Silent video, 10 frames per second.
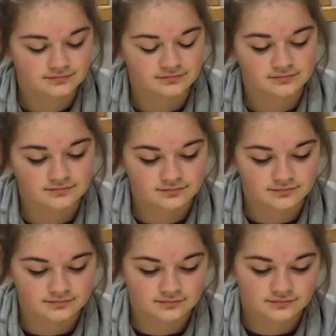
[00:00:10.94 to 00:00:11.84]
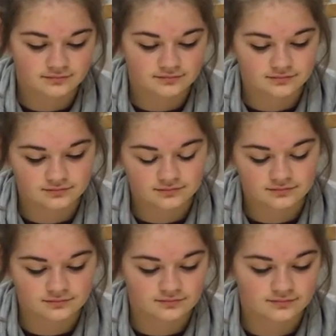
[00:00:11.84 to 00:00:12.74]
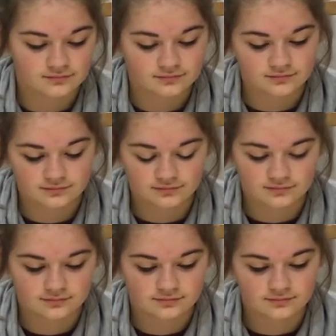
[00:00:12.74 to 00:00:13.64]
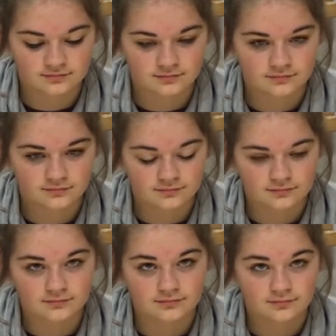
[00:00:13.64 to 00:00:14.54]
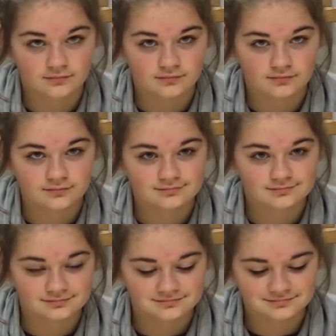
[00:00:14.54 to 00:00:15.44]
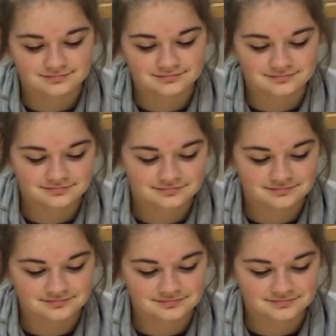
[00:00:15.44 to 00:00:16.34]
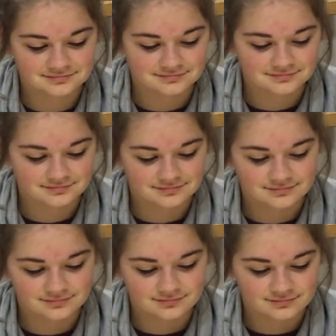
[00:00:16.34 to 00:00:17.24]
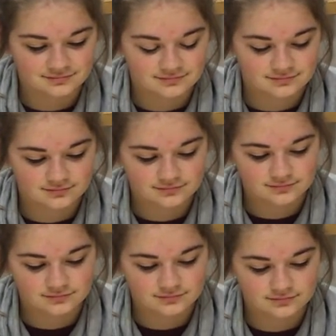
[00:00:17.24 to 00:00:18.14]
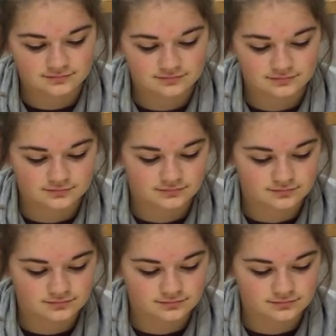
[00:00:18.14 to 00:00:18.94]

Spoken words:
[no speech]